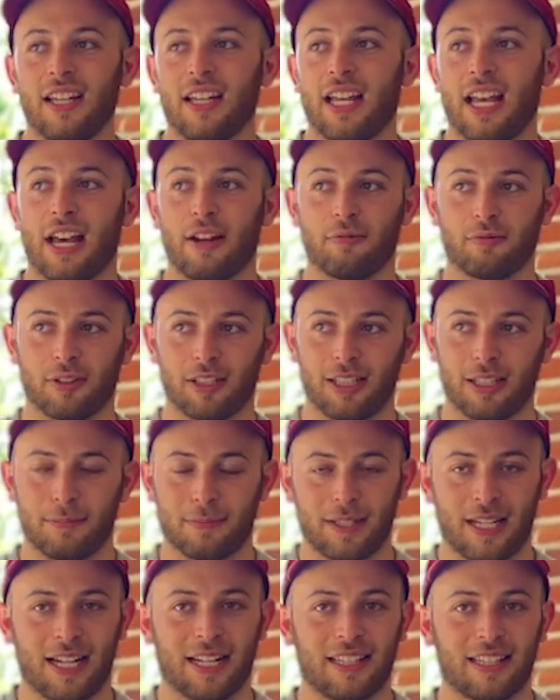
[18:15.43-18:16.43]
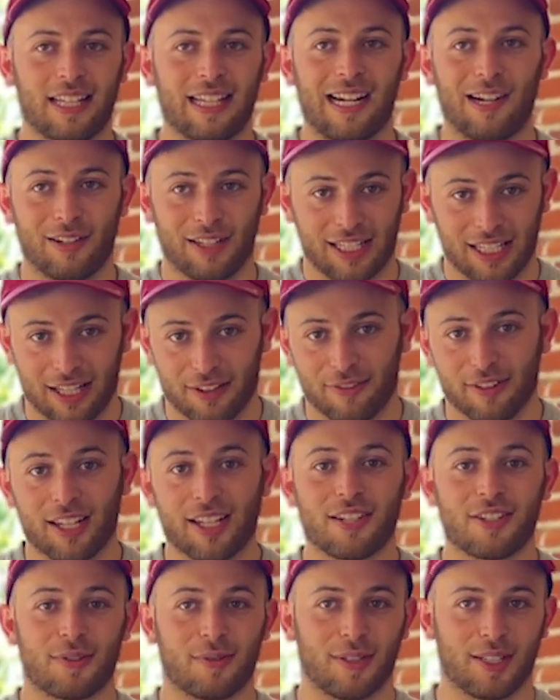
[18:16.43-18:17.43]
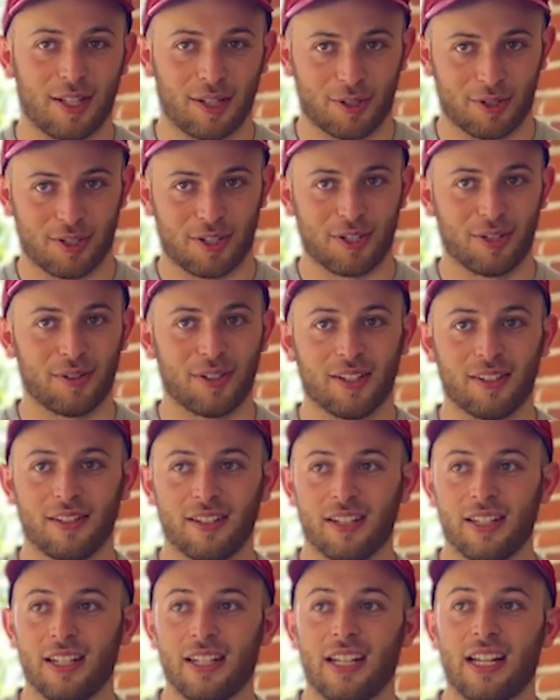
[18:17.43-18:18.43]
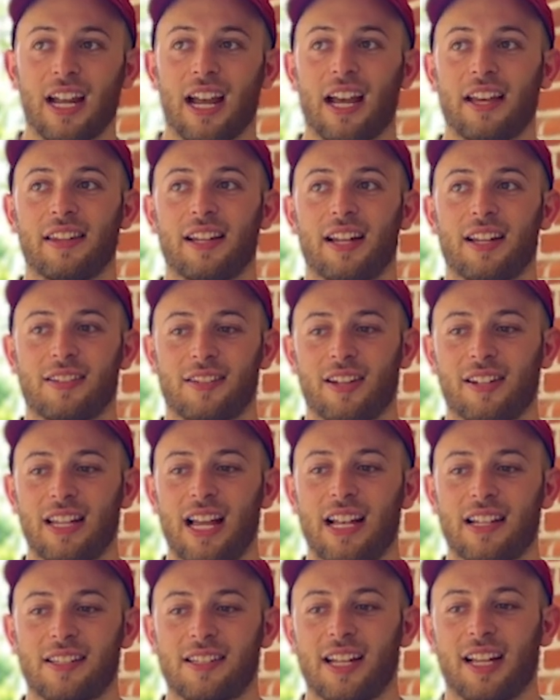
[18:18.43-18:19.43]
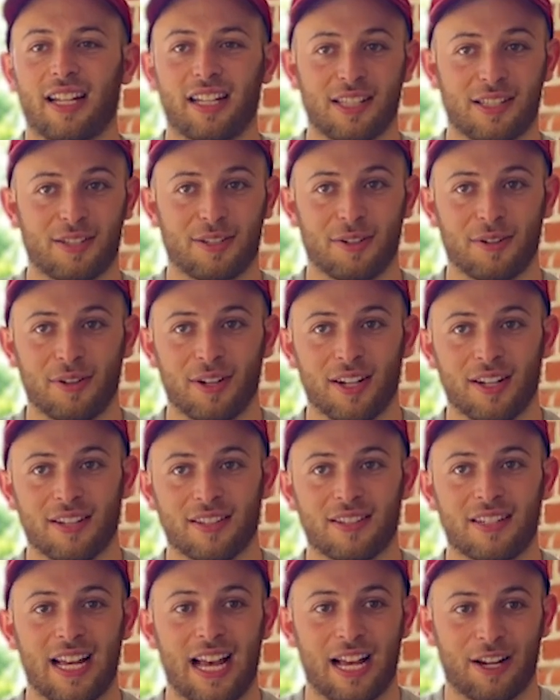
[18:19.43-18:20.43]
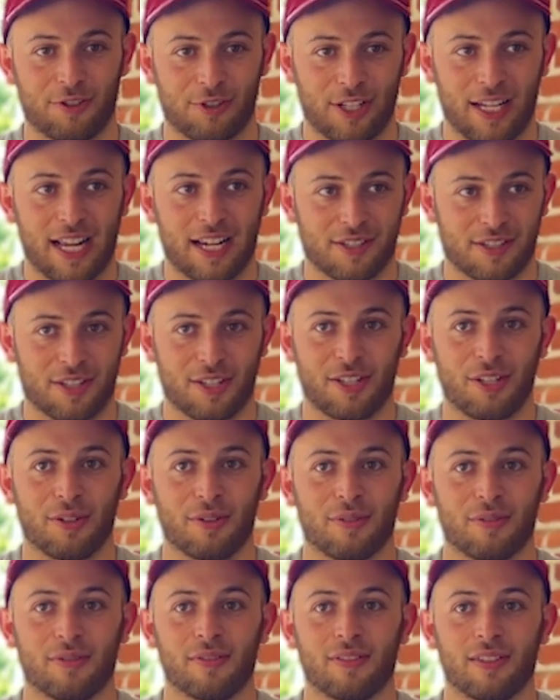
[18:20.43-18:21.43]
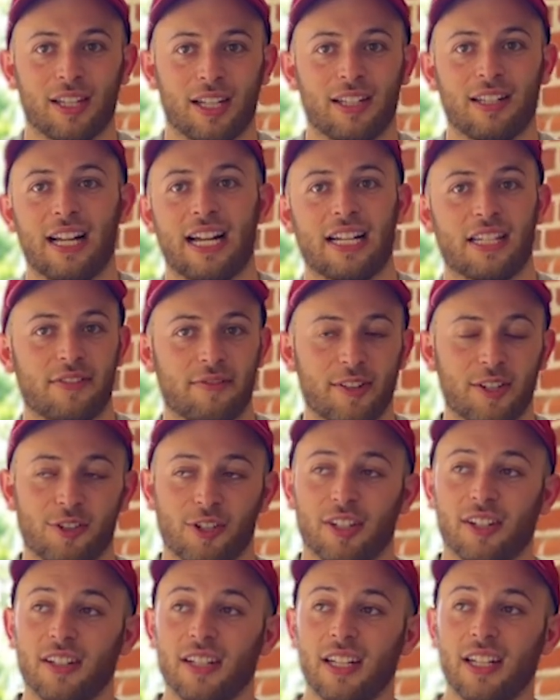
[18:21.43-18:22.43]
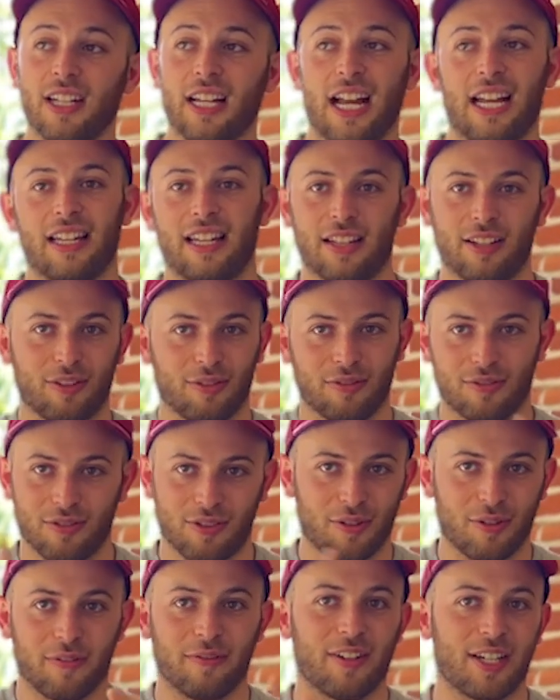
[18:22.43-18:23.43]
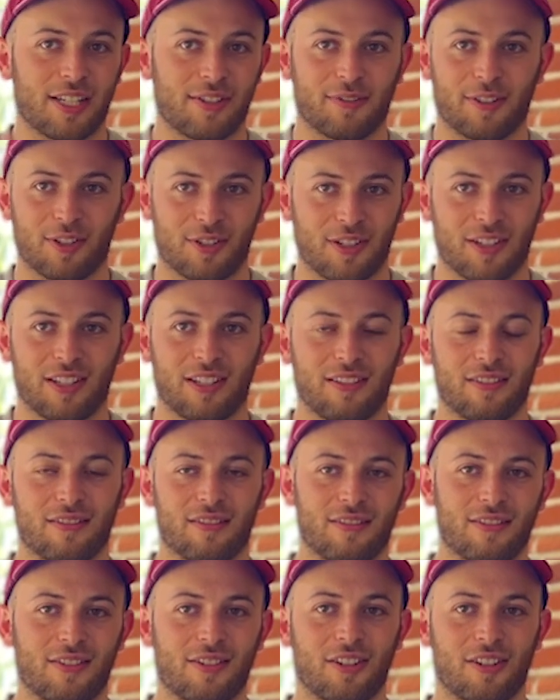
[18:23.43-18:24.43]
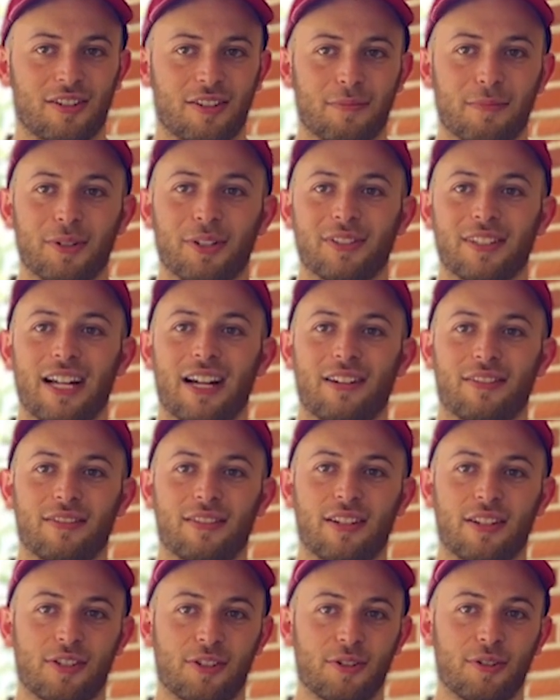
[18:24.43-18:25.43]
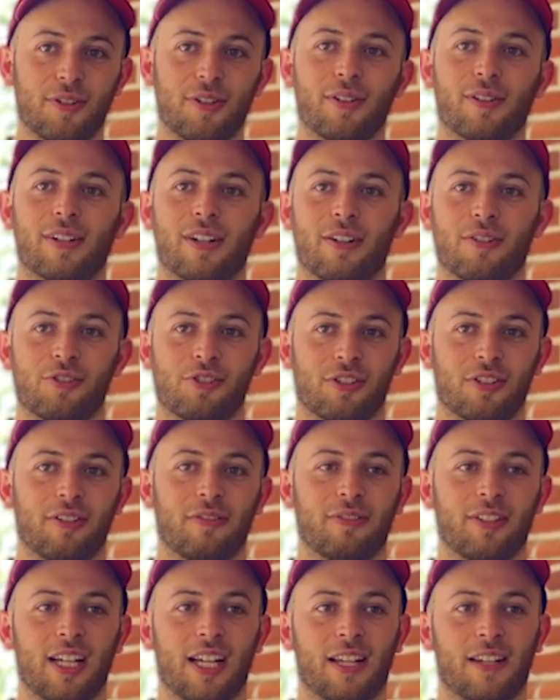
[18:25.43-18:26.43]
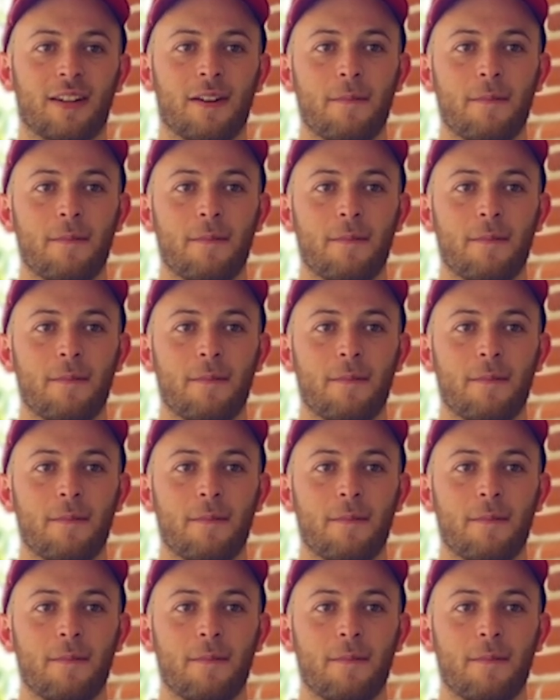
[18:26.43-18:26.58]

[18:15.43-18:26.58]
and really planning that out and giving it to another student. And then it's on that second student to actually execute the client's vision. And then they'll do it vice versa and start to build out a studio culture of like